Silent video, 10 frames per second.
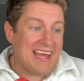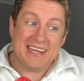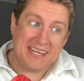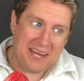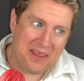
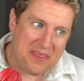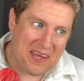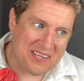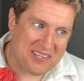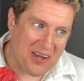Didn't
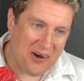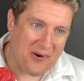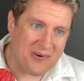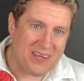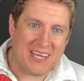think
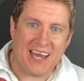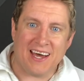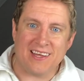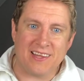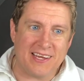so.
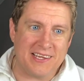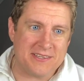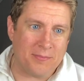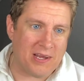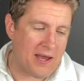Yeah, ladies,
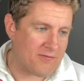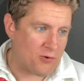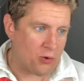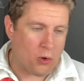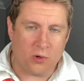I'm gonna have to
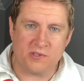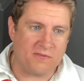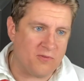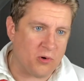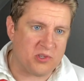record
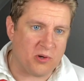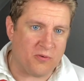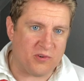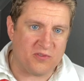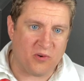some
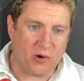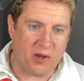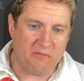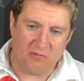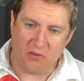voiceovers for
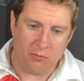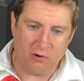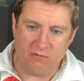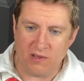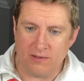him for the
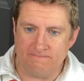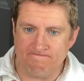movie.